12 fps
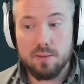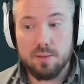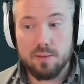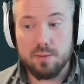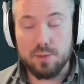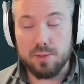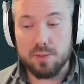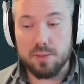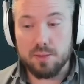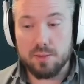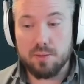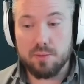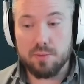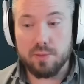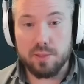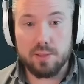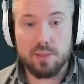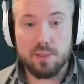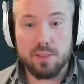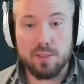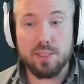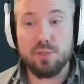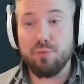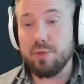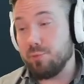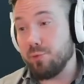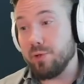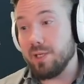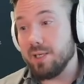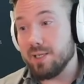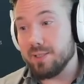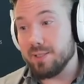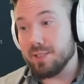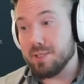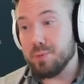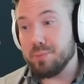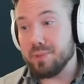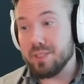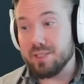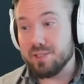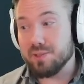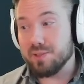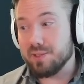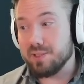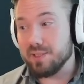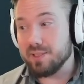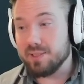Jesus Christ. These things really are an abomination, aren't they?